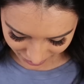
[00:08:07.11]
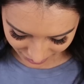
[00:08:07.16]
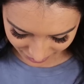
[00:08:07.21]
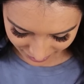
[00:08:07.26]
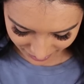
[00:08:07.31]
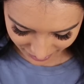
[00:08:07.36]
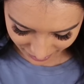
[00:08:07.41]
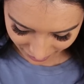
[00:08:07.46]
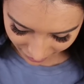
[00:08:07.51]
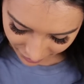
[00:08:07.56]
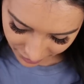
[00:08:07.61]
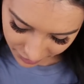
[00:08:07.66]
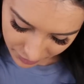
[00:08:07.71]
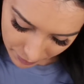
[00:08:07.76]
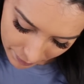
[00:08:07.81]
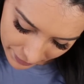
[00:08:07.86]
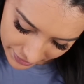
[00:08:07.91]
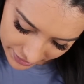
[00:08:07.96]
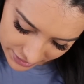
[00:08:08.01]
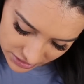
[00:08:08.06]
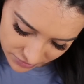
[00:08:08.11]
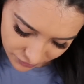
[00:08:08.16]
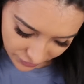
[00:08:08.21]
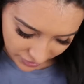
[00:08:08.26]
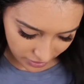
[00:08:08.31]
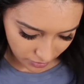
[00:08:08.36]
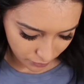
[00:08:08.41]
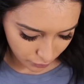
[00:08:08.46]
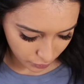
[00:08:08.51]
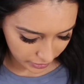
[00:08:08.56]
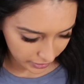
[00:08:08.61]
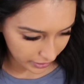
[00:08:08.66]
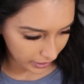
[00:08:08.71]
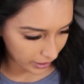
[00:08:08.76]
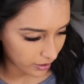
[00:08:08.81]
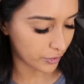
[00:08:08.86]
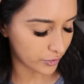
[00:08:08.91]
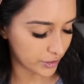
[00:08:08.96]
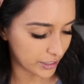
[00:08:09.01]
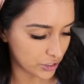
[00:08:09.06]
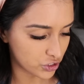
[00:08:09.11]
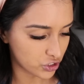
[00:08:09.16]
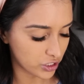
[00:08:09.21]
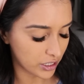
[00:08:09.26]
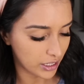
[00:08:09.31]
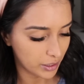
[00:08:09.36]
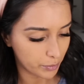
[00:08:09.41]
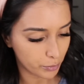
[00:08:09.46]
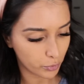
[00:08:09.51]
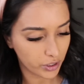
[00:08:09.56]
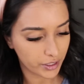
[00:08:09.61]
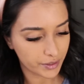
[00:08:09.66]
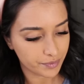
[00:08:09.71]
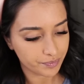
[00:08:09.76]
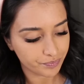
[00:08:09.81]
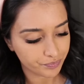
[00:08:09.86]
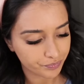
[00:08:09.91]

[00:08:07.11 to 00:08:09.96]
just not the biggest fan of wearing foundation anymore,